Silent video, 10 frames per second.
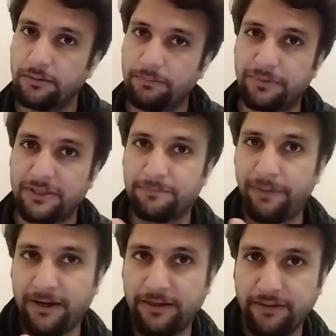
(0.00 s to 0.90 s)

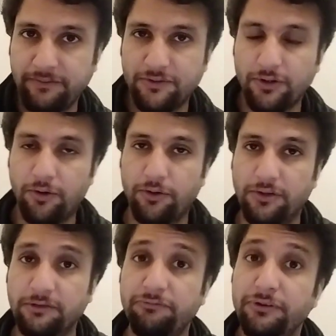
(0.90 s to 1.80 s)
perspectives or
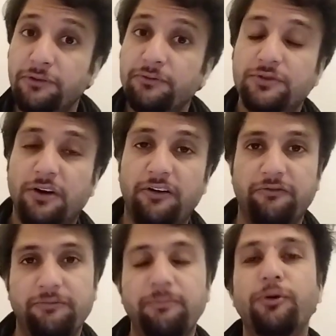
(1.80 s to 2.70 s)
the views of
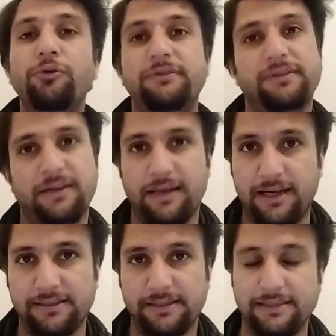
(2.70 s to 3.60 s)
both
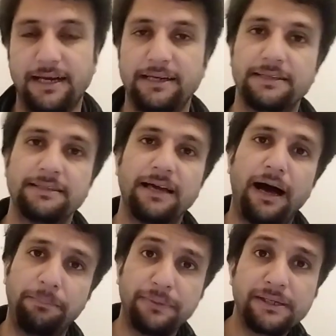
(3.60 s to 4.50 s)
classes, that is, the
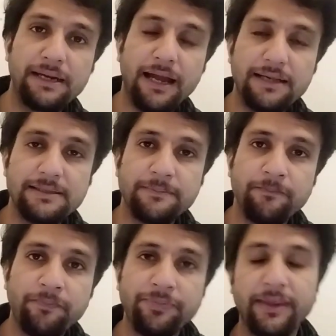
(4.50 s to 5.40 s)
upper class
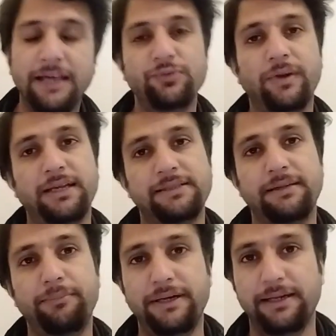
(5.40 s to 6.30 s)
as well as the
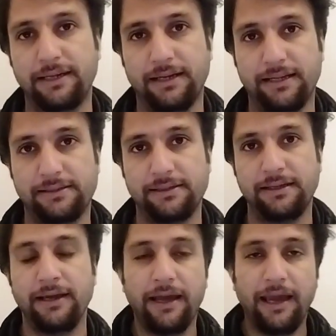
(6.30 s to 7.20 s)
middle class.
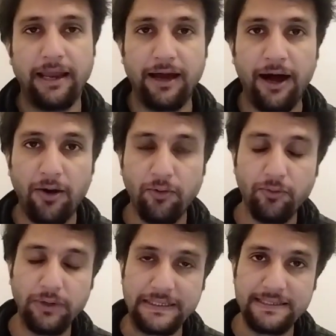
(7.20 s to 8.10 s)
And how
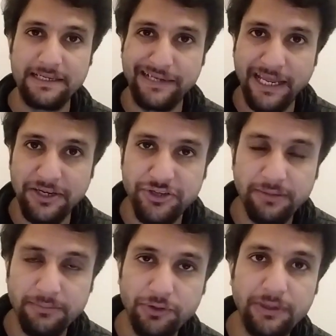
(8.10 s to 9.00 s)
is the tension
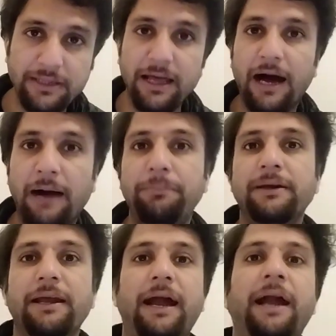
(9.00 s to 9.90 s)
between the
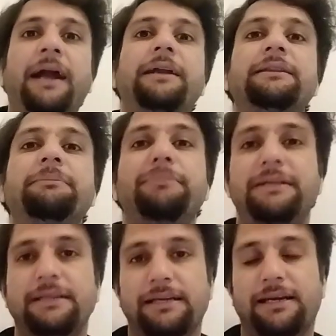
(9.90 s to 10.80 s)
upper and the
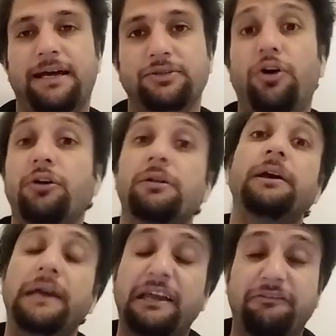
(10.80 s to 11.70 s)
middle class, or
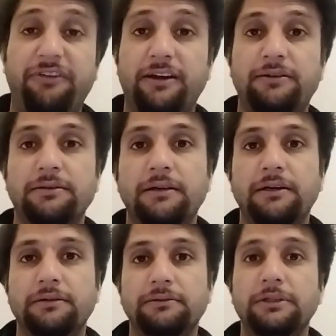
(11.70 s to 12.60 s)
in fact,
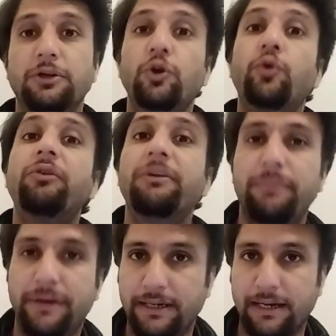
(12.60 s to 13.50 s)
the lower
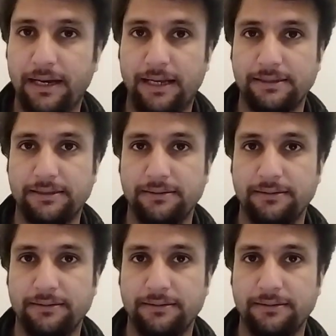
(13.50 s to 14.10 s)
middle class.